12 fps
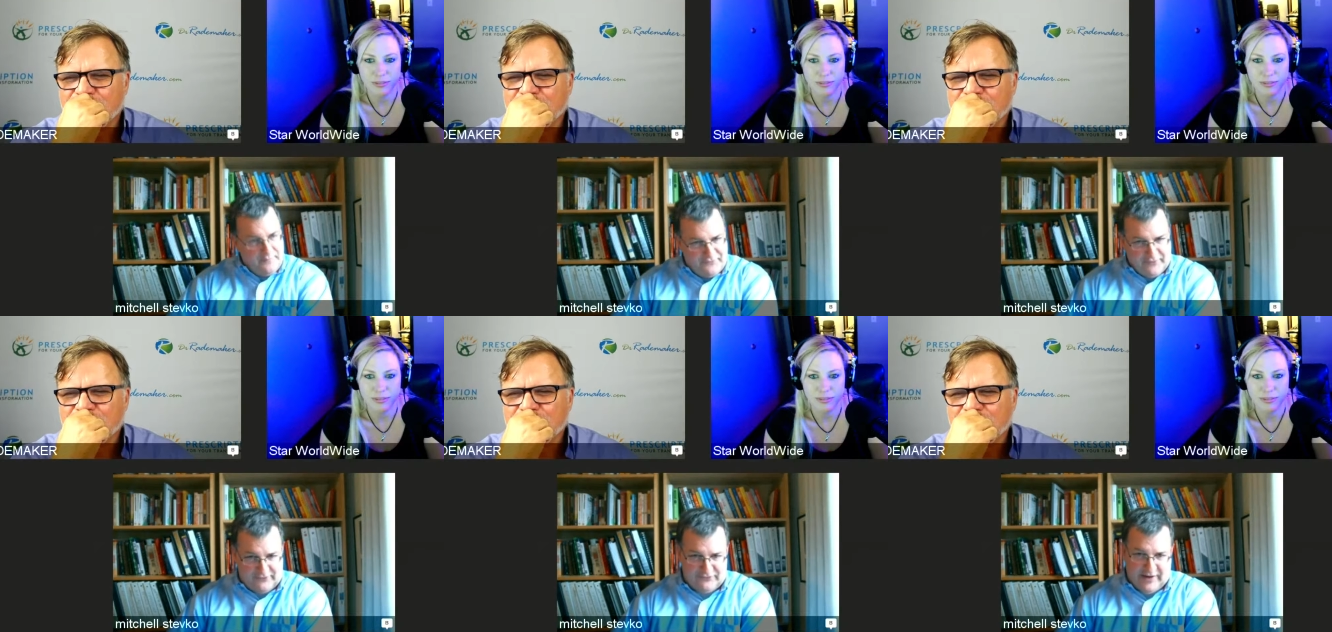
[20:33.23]

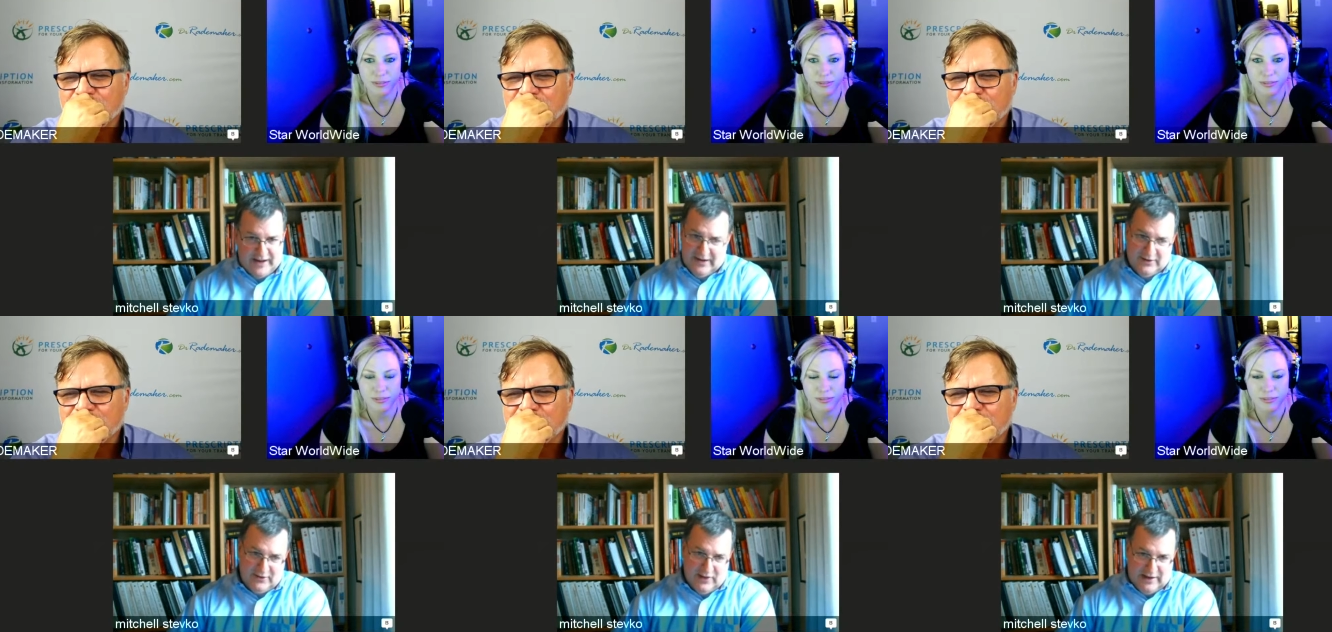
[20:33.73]
Speaker 1: 6 to 8
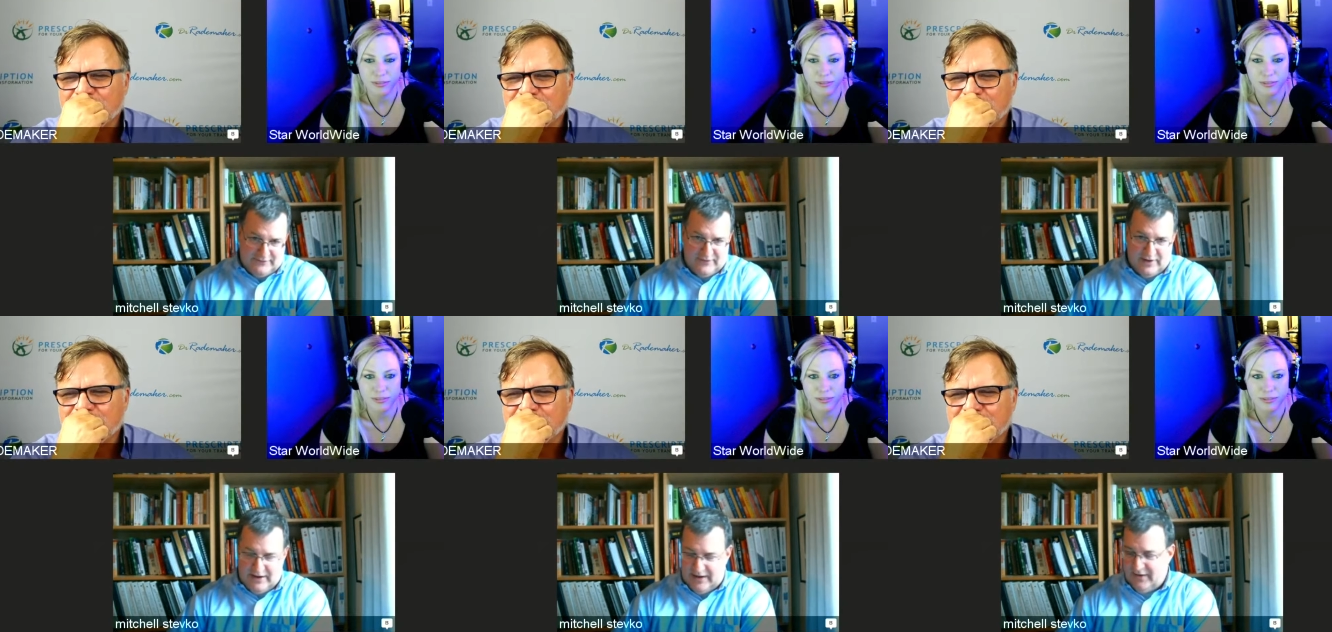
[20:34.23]
o'clock
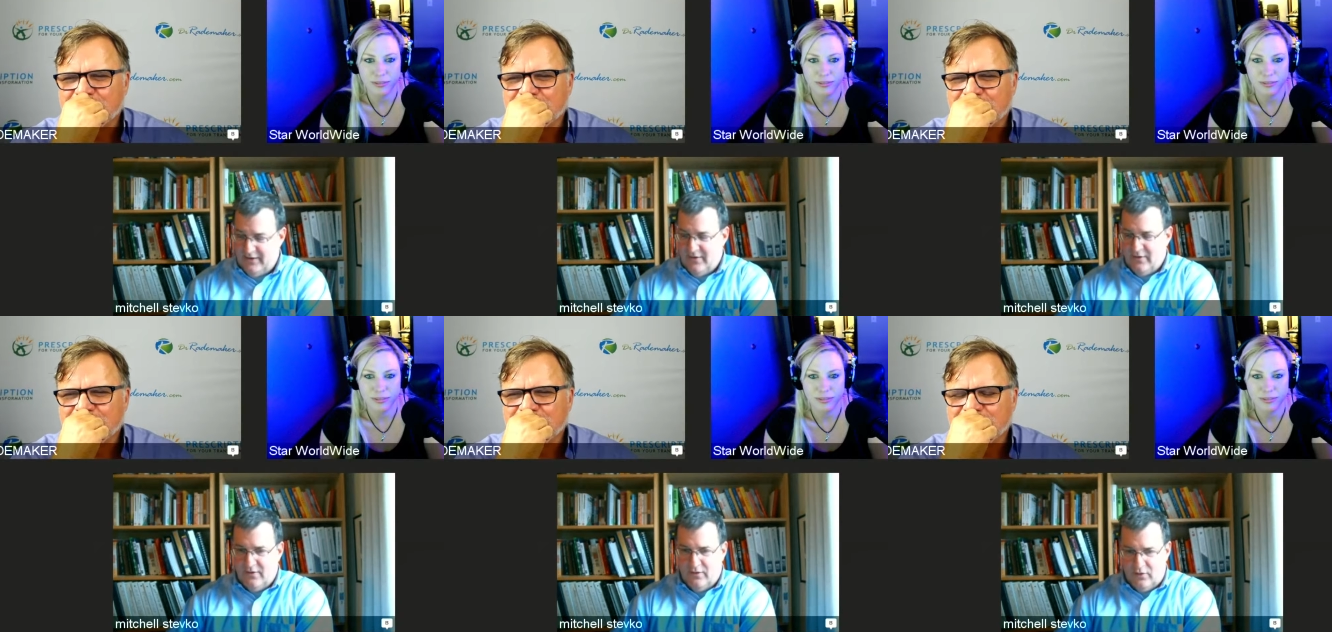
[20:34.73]
tonight,
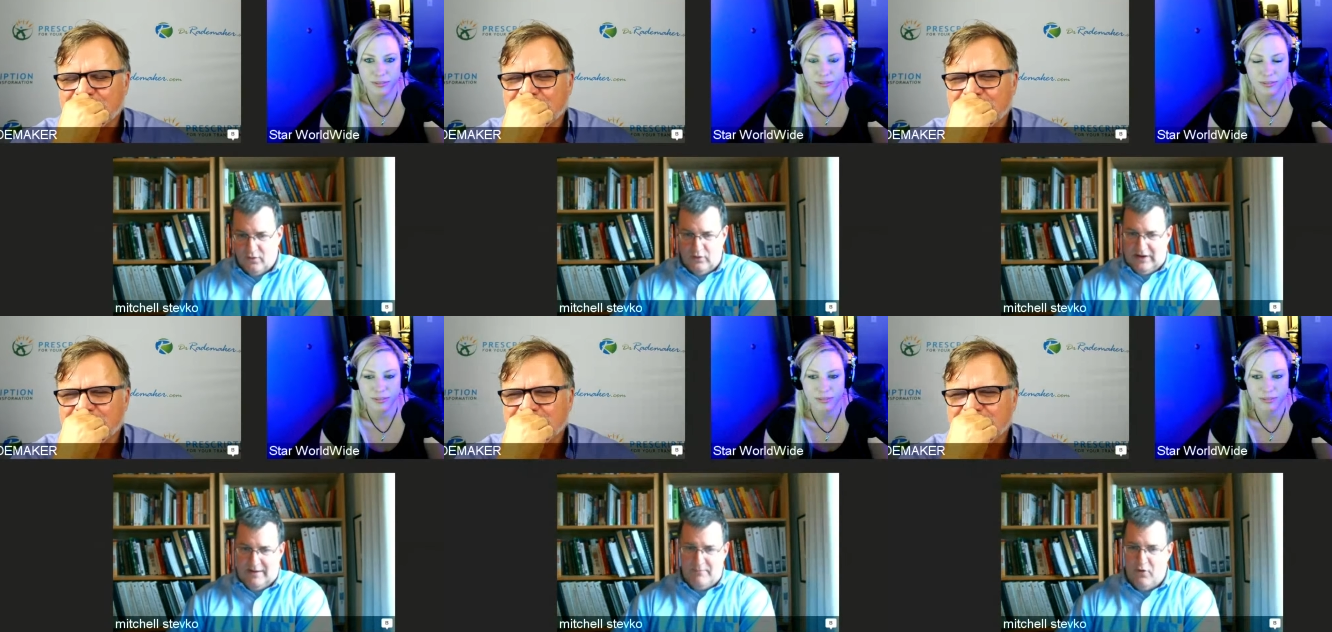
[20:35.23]
or will
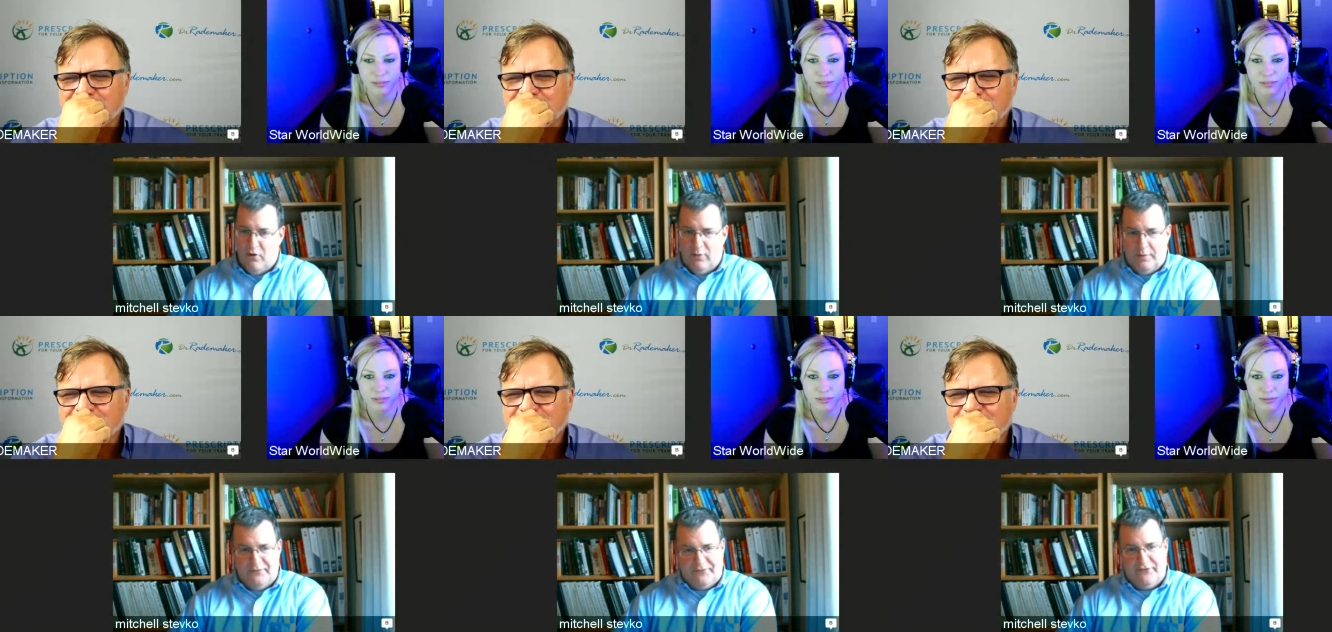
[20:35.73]
I have more
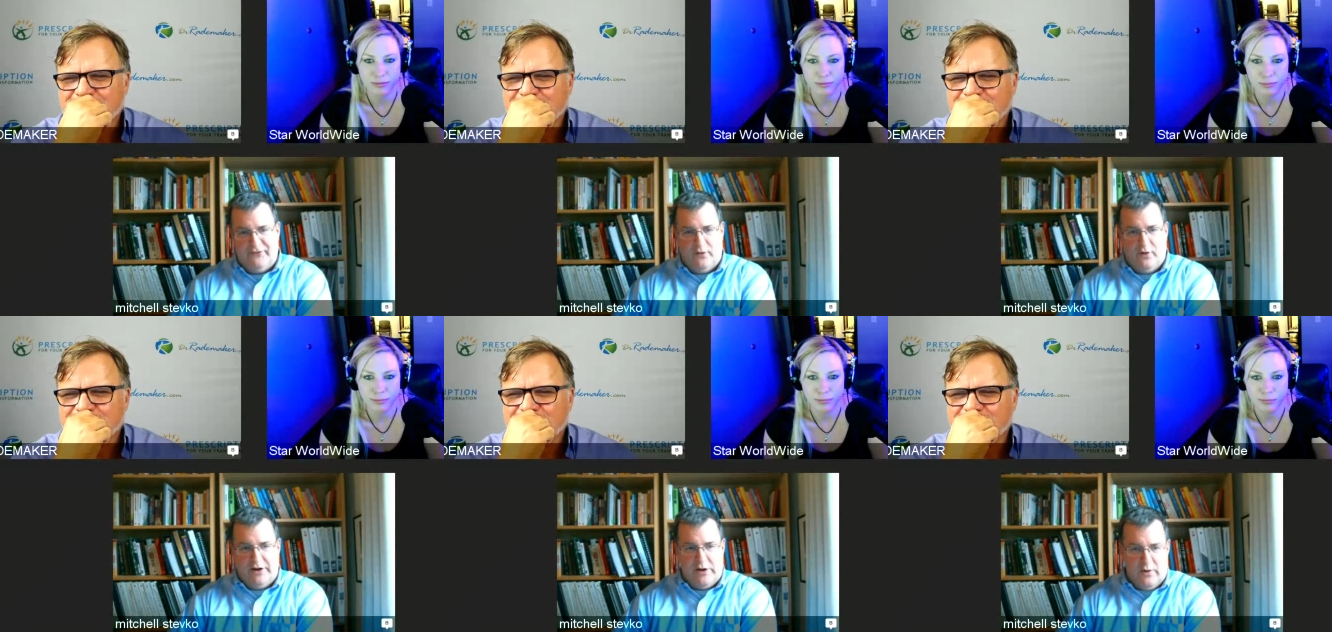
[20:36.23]
moments of
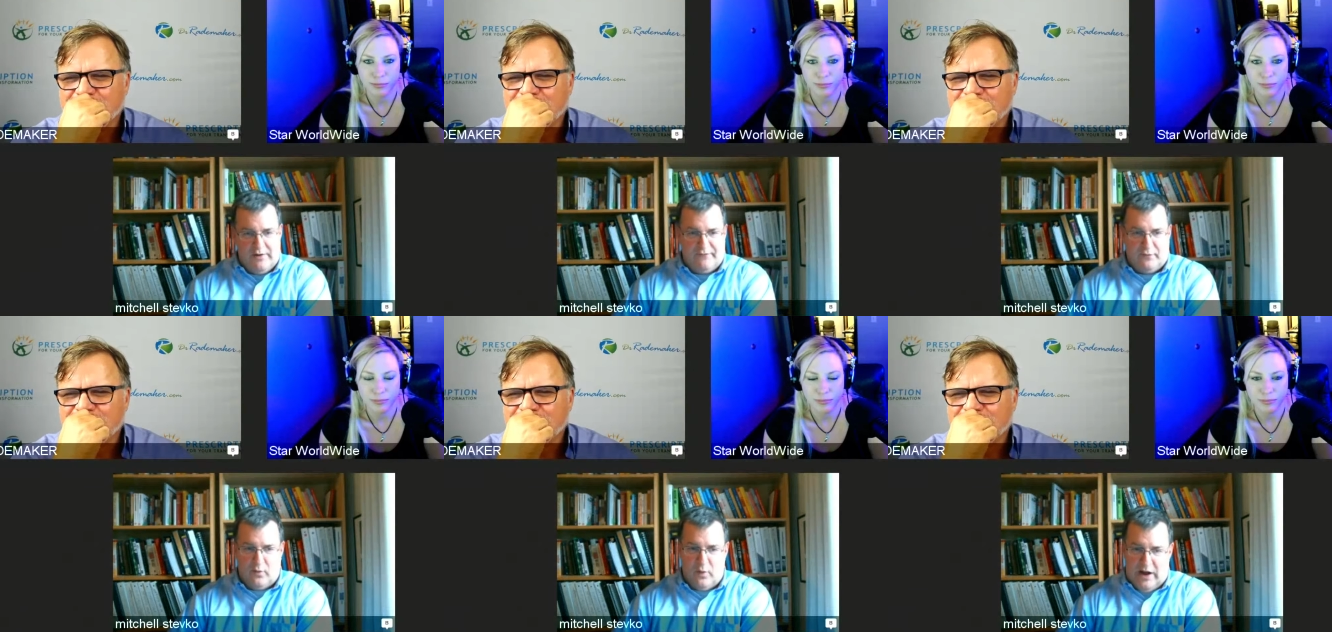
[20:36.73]
joy going
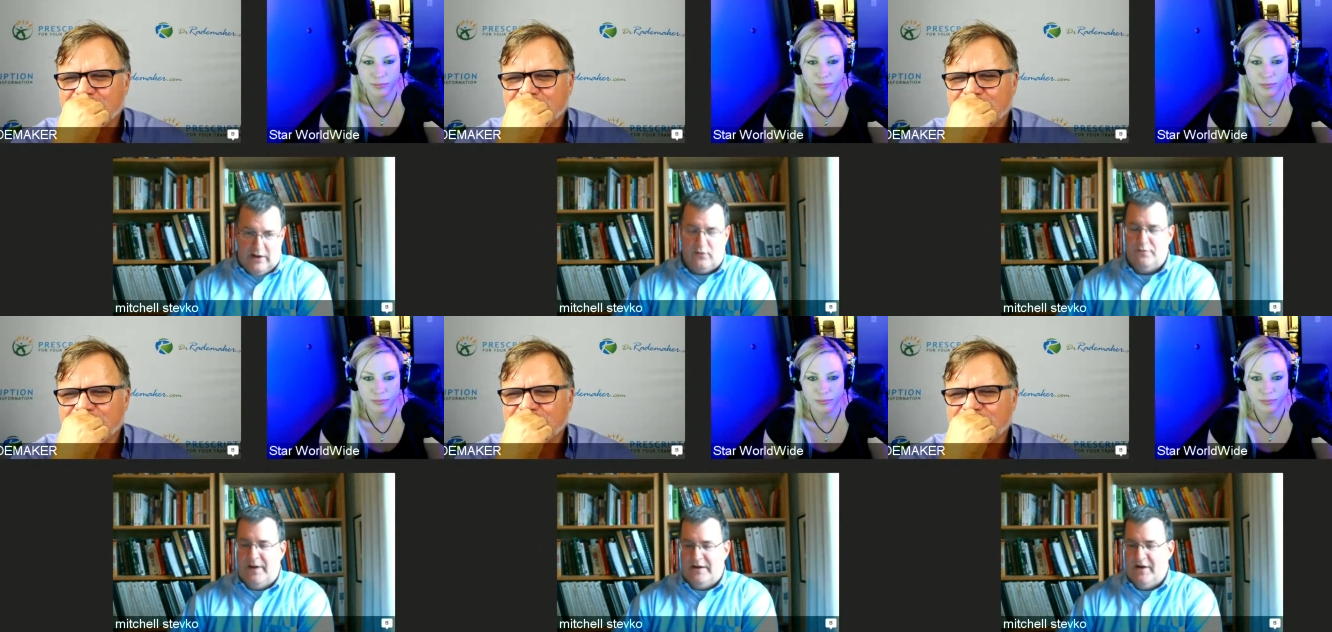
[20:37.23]
for a walk
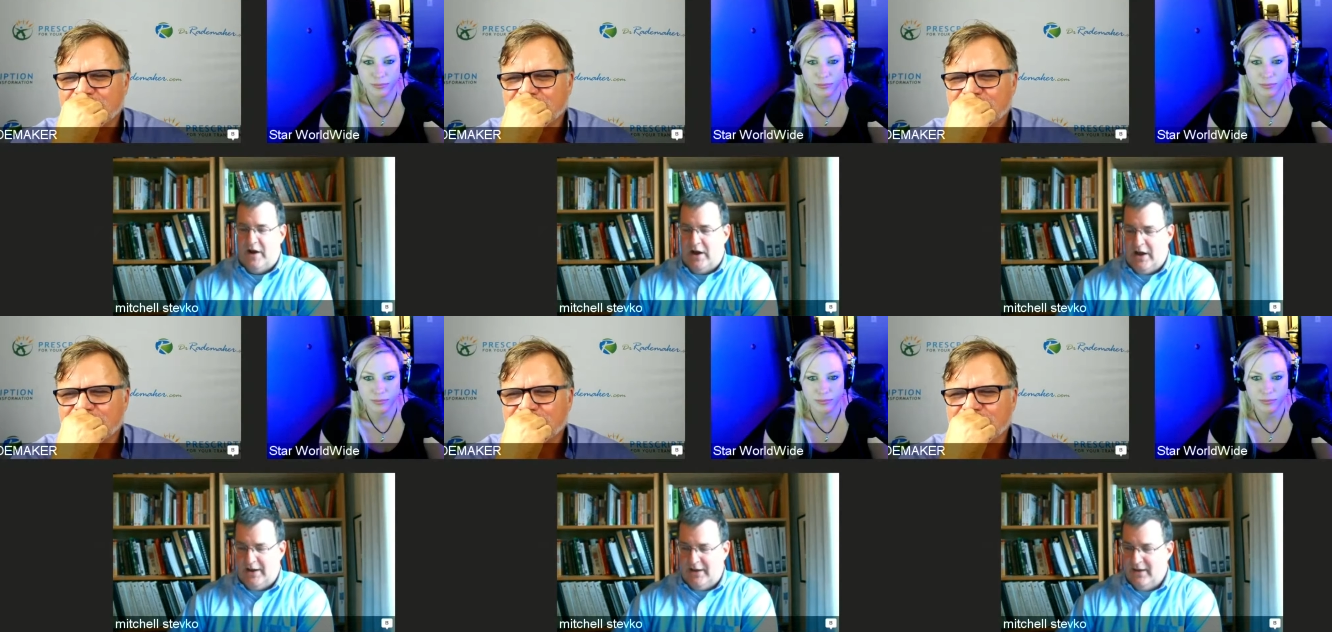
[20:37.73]
with my
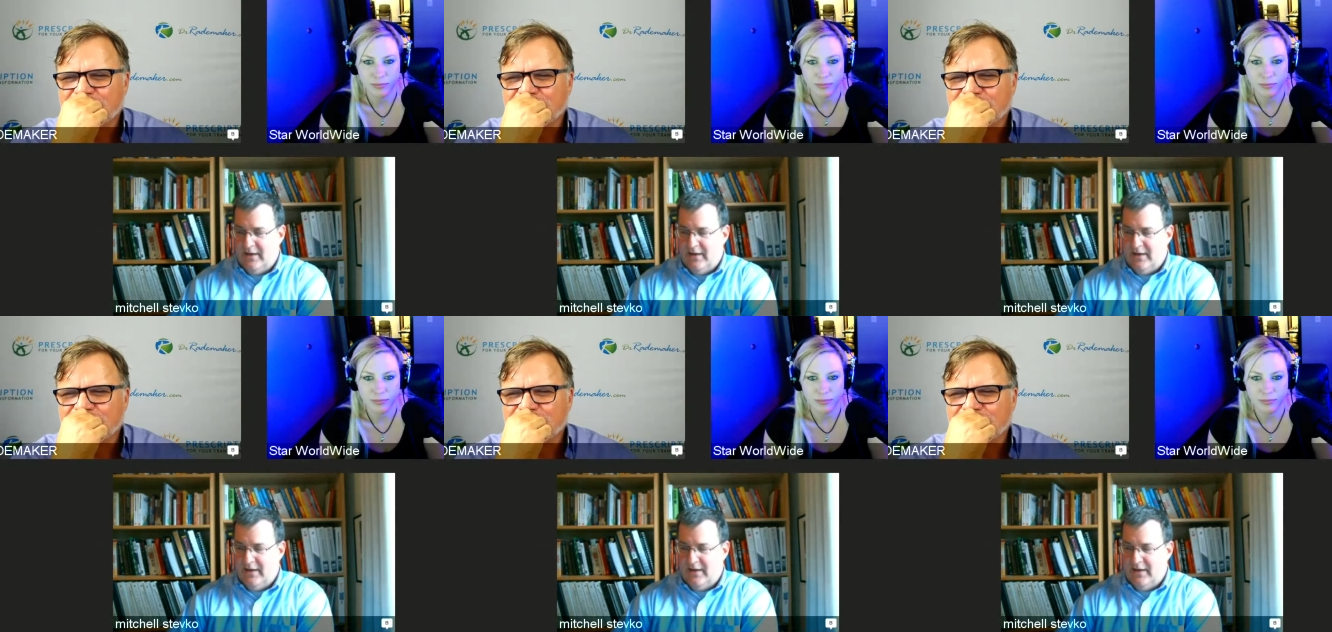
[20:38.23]
dog